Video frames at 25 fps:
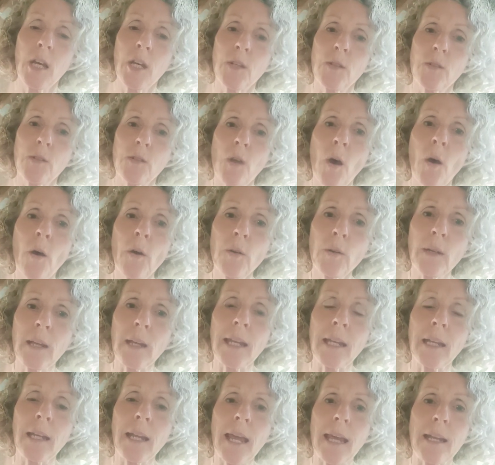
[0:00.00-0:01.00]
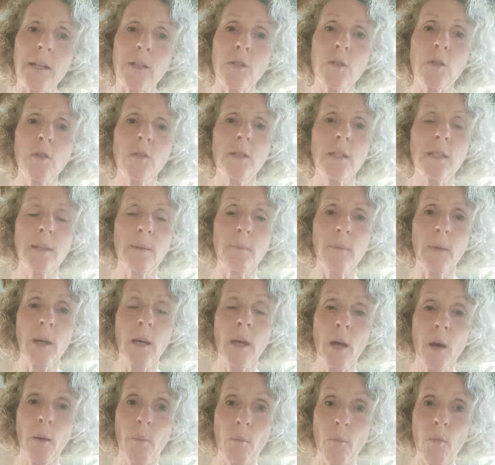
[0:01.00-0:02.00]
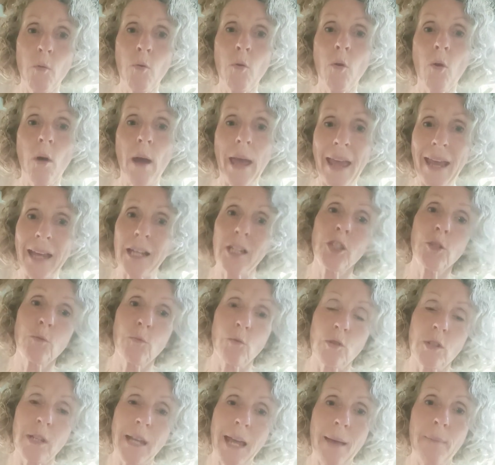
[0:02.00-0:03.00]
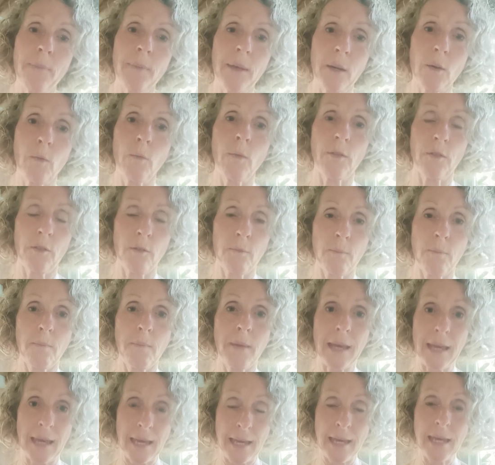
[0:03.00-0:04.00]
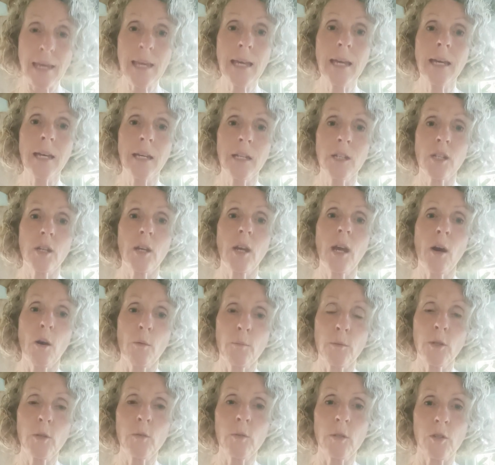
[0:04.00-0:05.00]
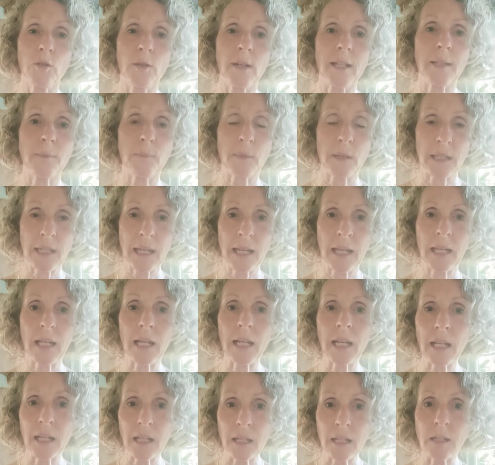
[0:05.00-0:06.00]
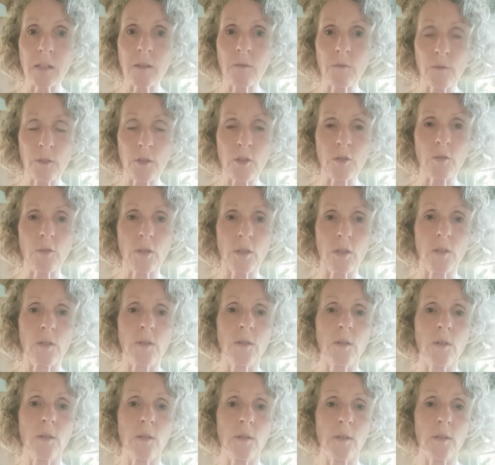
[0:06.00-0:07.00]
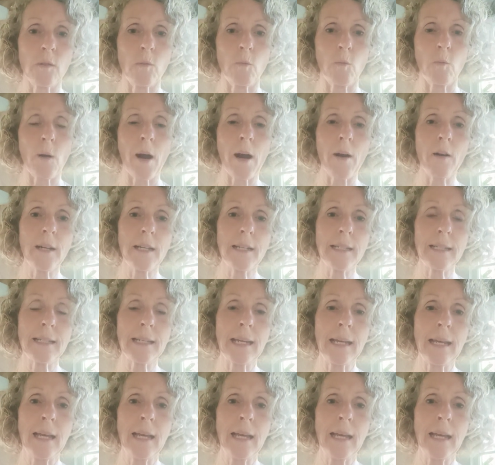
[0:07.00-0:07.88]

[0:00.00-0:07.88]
zone in and do some more actual tapping with me to help you address particular individual concerns and worries.